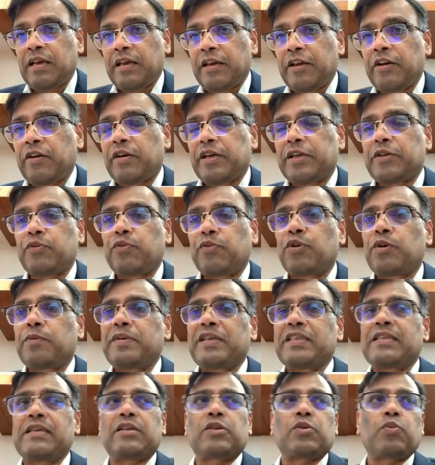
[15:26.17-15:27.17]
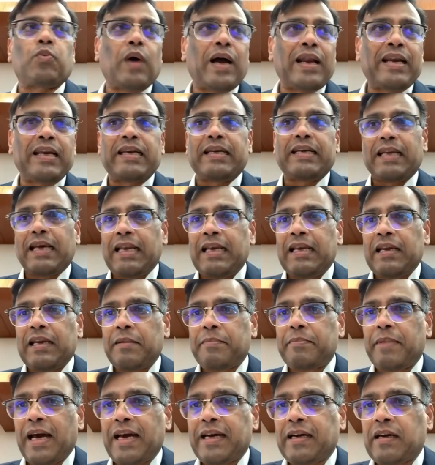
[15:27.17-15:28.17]
It wouldn't be just one
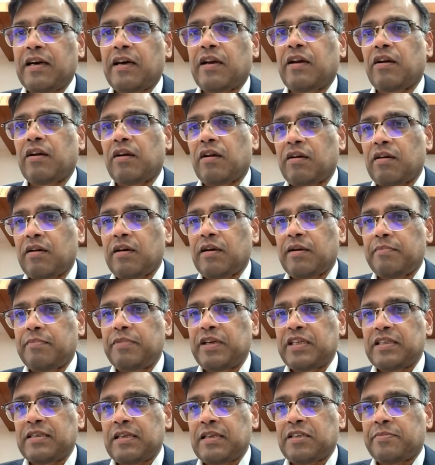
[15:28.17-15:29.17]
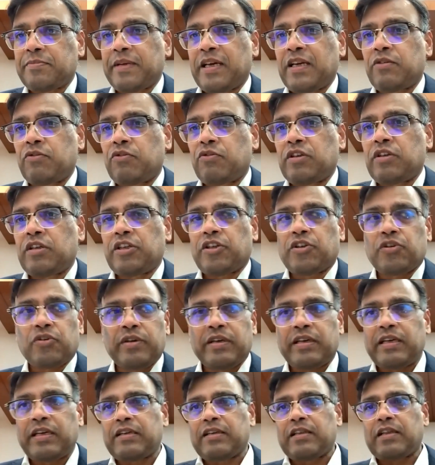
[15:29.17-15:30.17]
Italian banker or businessman who is
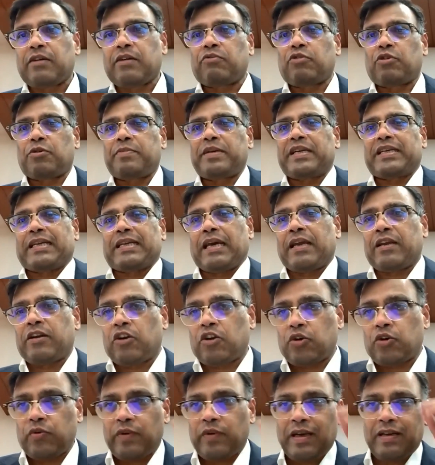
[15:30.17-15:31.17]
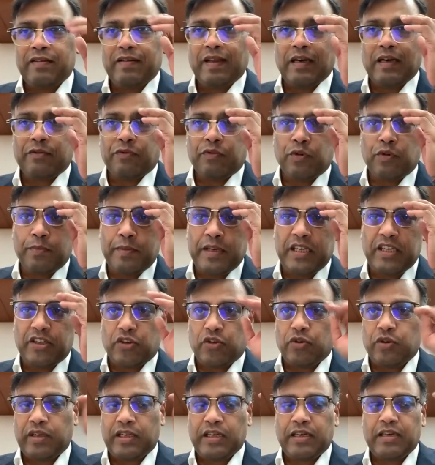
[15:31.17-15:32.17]
issuing it. There would be 10 or 12 that would be
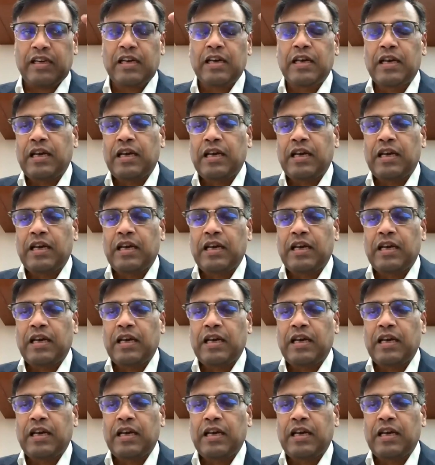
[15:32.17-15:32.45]
issuing it.